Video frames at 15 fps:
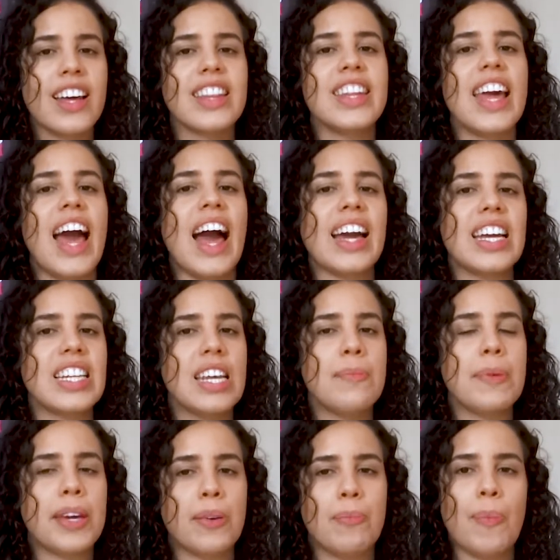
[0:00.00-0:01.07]
The
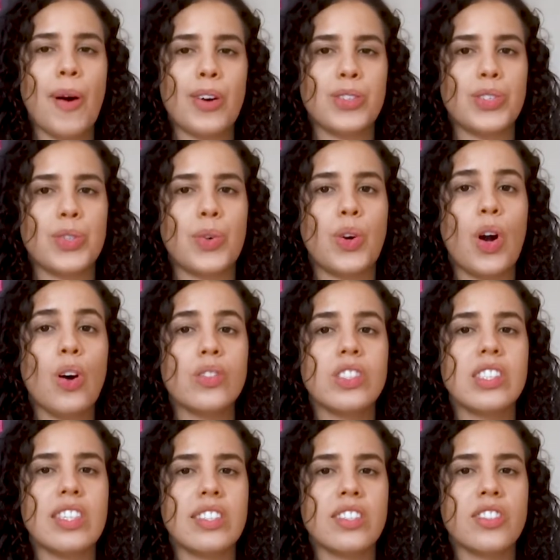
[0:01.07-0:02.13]
academic module
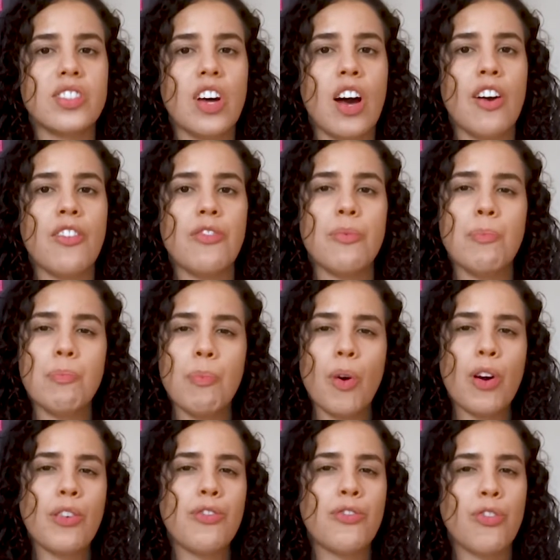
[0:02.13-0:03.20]
consists of
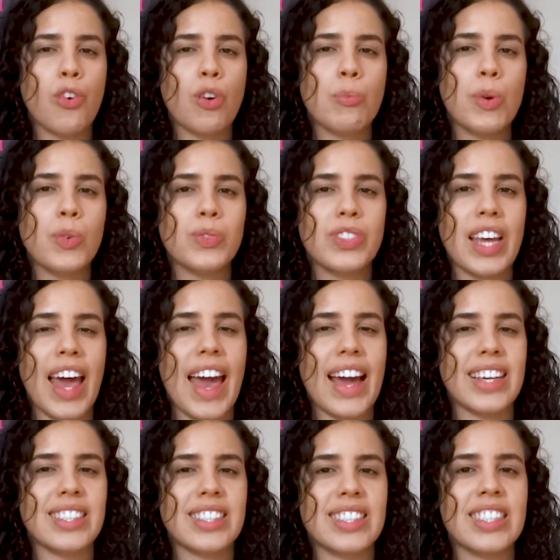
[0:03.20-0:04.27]
more formal
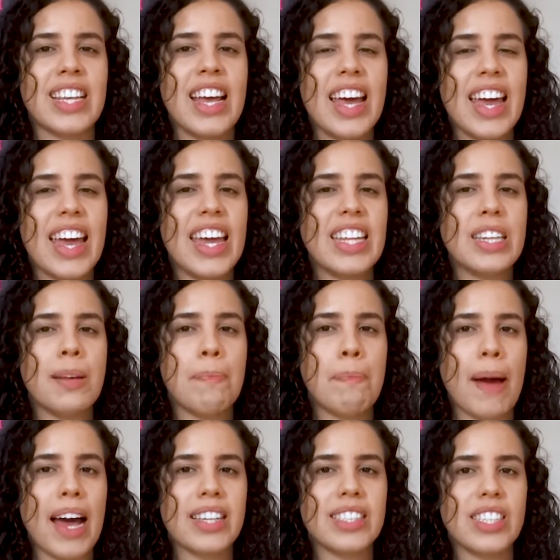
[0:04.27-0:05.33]
texts, and the
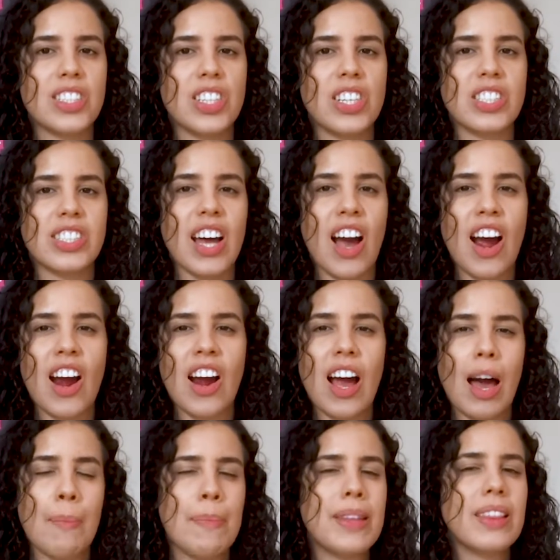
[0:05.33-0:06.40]
passages are
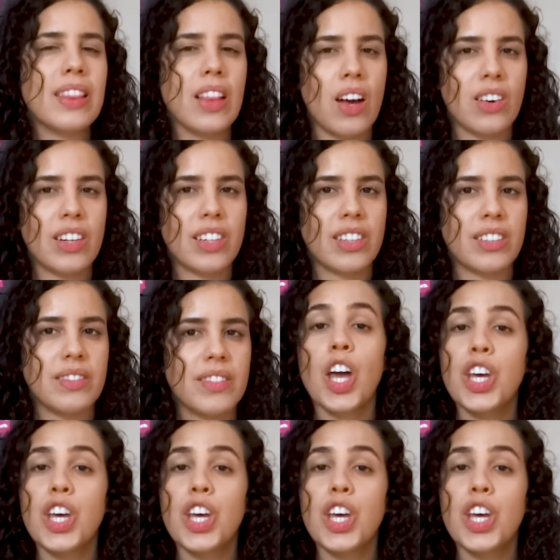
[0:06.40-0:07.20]
a bit longer.